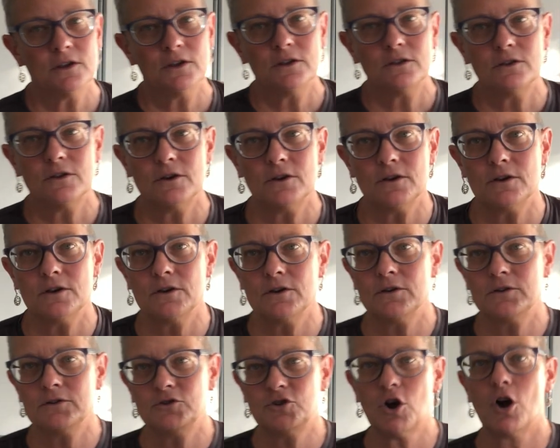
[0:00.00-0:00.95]

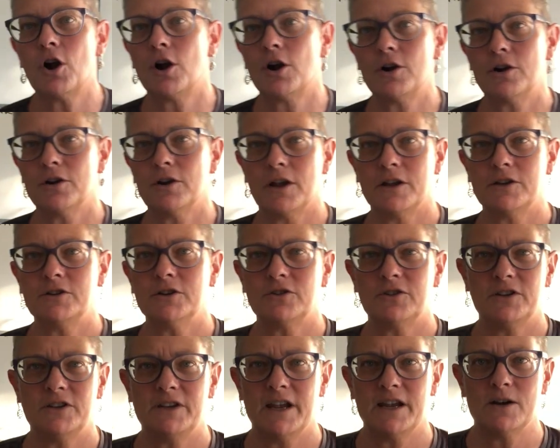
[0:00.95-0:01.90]
the Dart, and I took
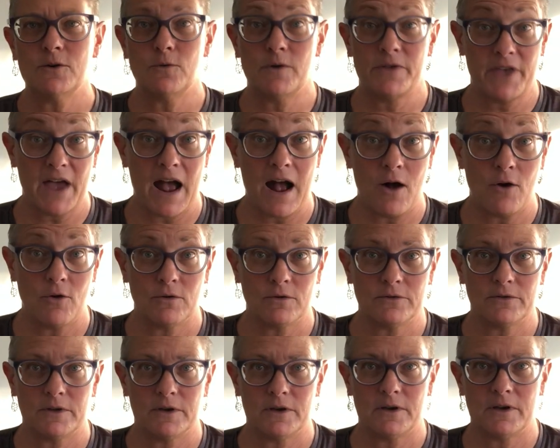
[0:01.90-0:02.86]
the data
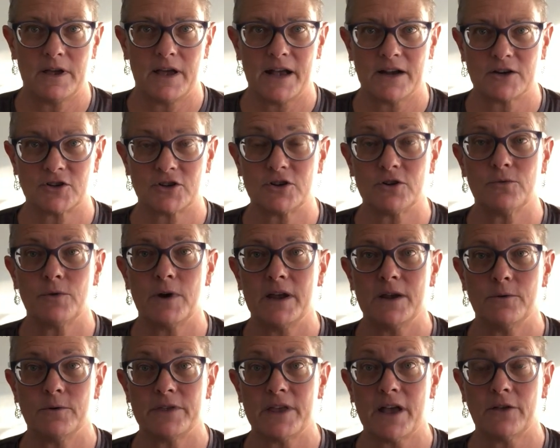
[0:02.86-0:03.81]
without the extra
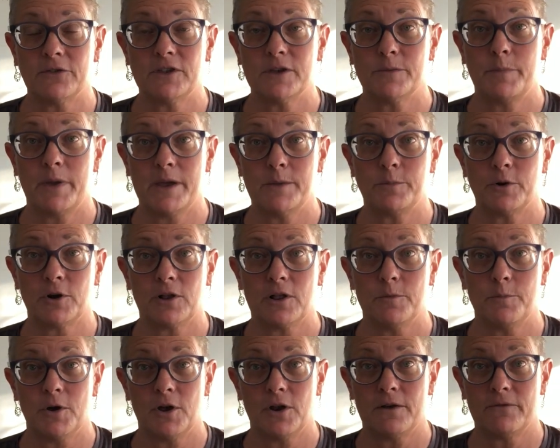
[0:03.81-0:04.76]
weight, without the paper
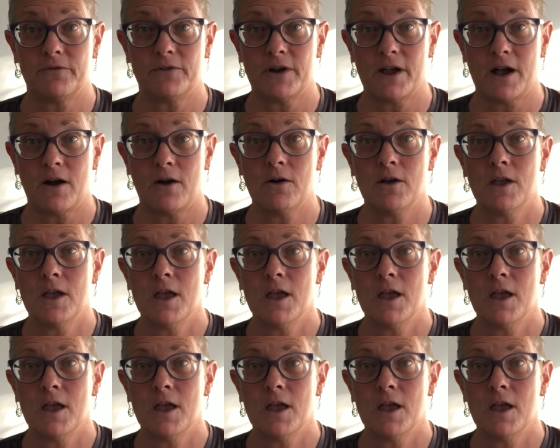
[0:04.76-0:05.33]
clip on it for now.